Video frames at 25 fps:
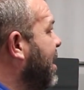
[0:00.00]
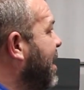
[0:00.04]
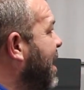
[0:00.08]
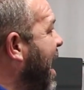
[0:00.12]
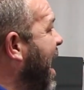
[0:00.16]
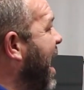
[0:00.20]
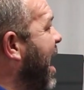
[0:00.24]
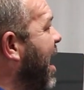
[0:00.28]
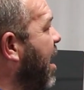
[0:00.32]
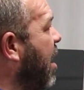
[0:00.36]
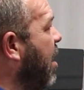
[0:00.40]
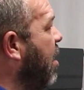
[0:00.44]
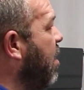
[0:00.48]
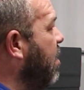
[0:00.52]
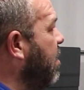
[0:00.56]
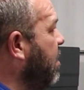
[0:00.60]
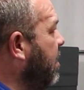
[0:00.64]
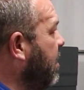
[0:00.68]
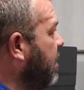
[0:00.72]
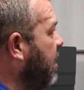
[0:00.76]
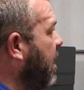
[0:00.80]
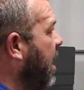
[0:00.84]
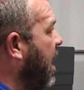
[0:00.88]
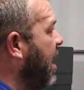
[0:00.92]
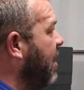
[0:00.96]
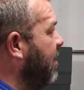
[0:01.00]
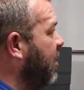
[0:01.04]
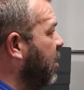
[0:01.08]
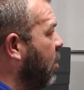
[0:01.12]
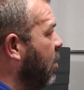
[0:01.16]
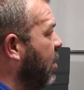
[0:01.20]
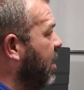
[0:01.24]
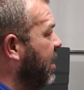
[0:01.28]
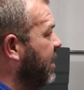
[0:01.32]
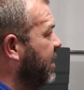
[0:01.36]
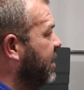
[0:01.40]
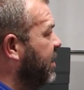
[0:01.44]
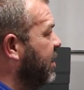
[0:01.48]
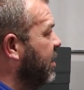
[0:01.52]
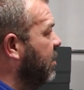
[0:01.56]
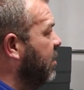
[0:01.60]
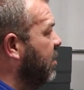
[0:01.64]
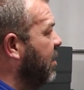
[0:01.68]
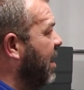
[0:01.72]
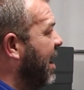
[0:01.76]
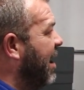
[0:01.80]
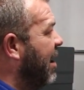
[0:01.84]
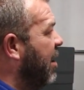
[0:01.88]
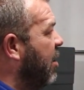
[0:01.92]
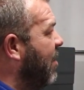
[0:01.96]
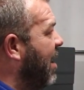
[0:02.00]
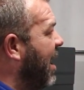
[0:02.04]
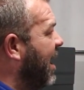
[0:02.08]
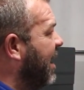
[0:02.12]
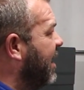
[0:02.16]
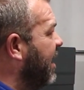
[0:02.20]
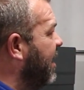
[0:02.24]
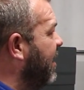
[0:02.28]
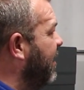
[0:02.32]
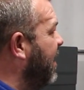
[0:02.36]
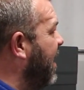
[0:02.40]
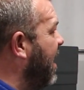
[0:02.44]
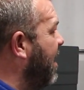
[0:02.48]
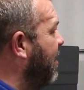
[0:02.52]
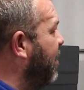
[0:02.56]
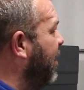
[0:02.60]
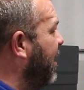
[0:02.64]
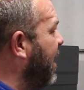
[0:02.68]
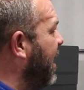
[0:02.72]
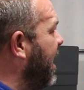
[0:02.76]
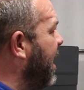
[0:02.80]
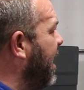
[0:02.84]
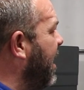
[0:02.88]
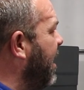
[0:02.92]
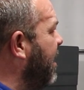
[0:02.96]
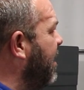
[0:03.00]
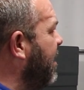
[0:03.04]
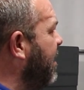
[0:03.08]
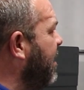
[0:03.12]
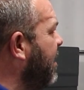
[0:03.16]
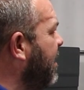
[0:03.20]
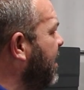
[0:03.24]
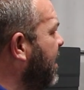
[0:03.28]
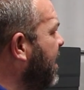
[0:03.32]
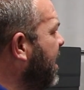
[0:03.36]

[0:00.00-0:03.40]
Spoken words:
Now I'm going to enter back into that plan.